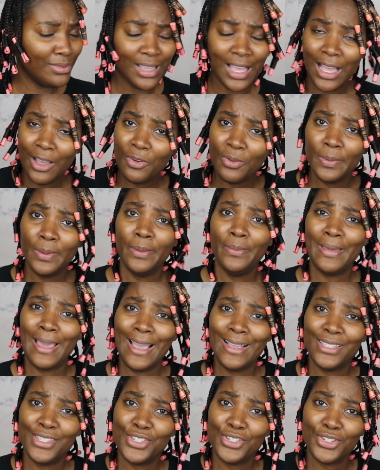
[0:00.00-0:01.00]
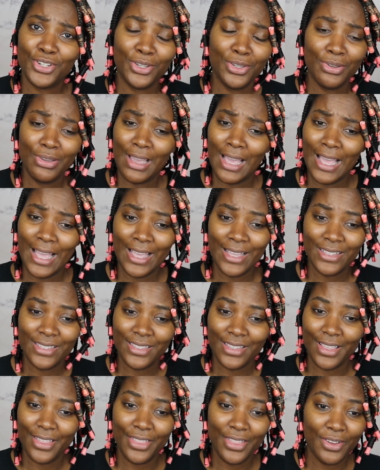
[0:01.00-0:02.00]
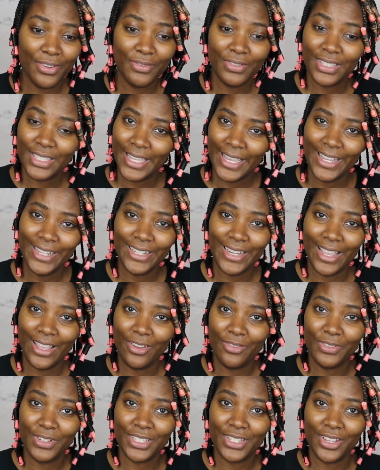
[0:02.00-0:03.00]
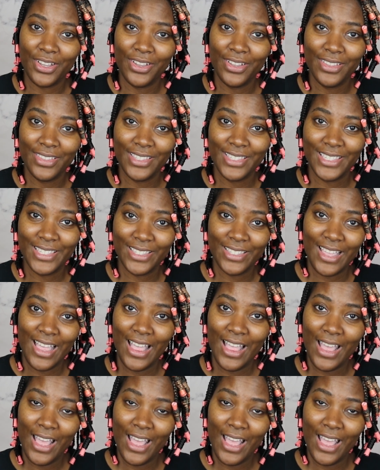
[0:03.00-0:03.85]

I will be back to show you guys the takedown results.